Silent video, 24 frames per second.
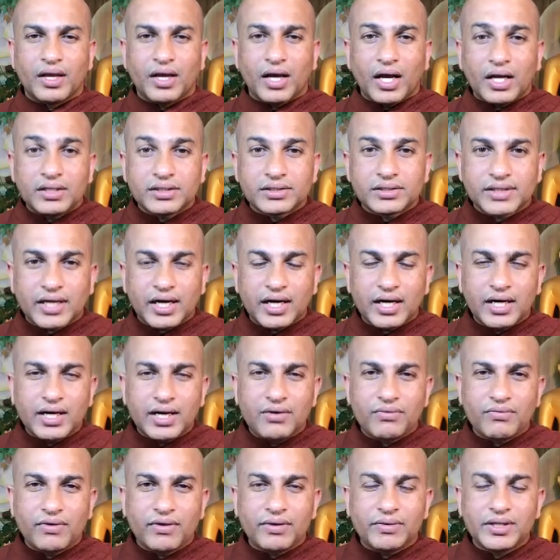and
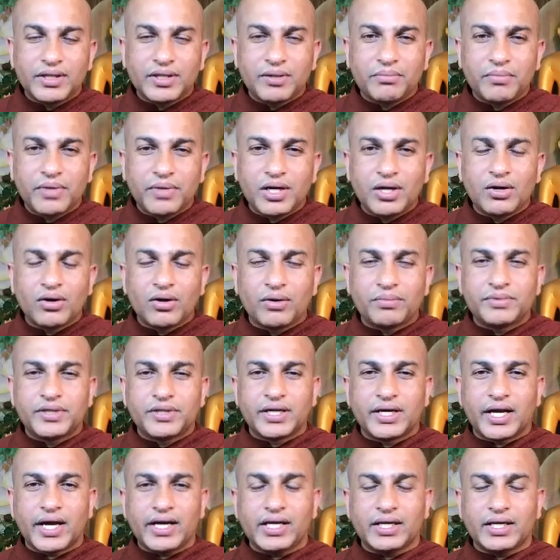suddenly in the middle of the
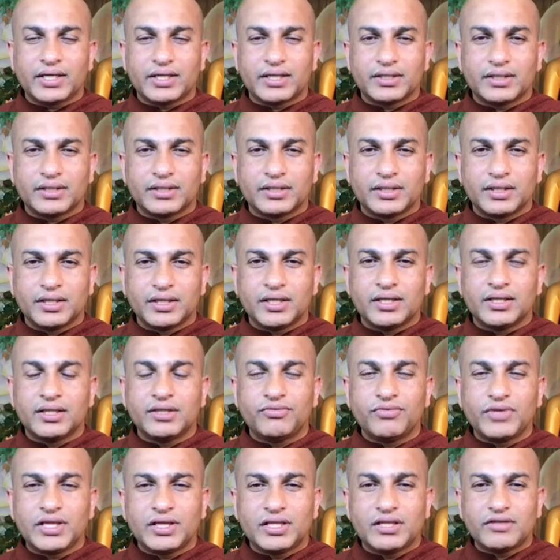night in,
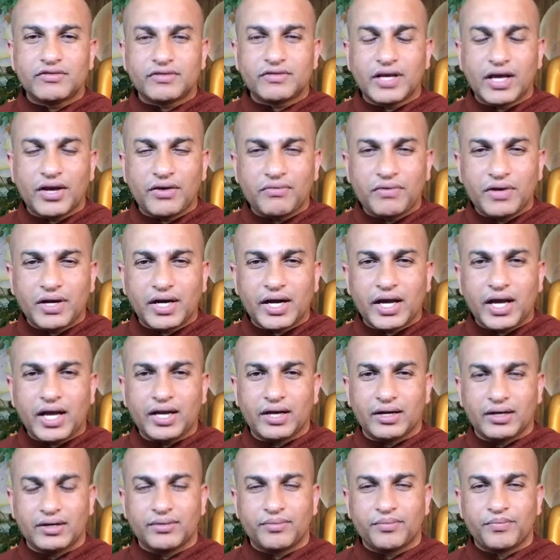with this heavy
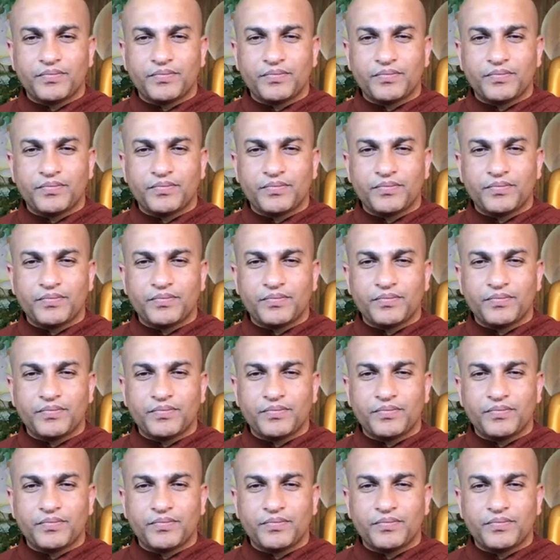rain